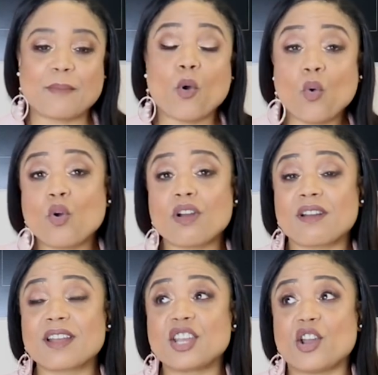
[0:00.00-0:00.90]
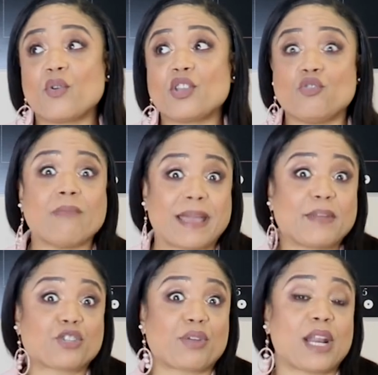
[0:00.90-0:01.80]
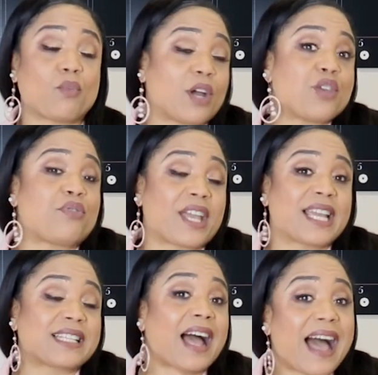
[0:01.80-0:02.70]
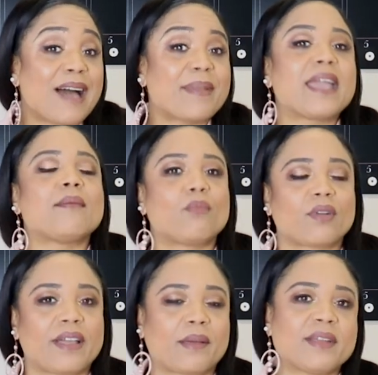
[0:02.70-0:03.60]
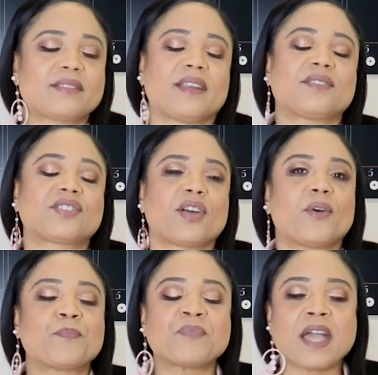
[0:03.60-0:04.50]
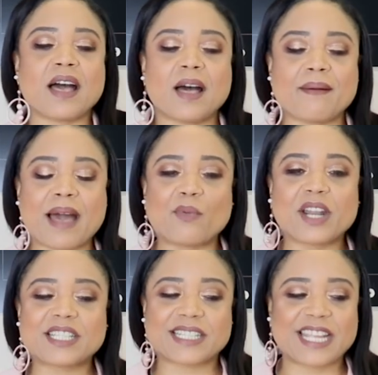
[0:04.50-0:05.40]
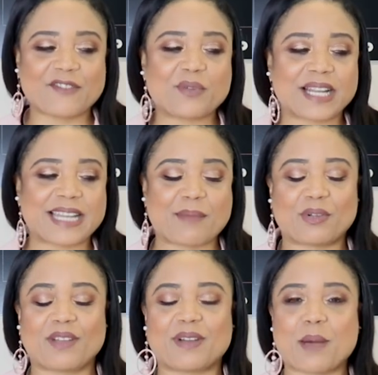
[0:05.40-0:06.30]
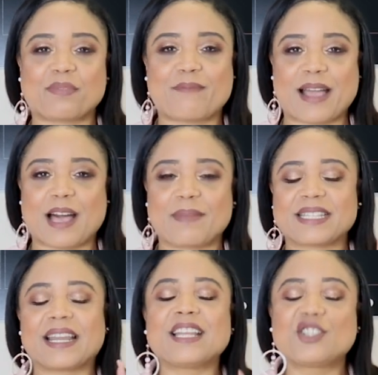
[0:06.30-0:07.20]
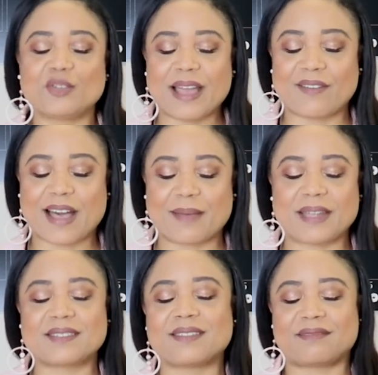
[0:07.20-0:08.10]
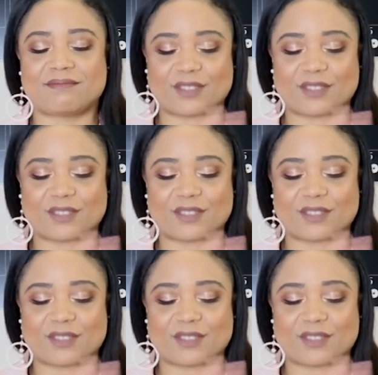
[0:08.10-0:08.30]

or, you might be treating what you think is a hobby more like a business. So, I want to give you an example of a couple of my hobbies, and I do have hobbies.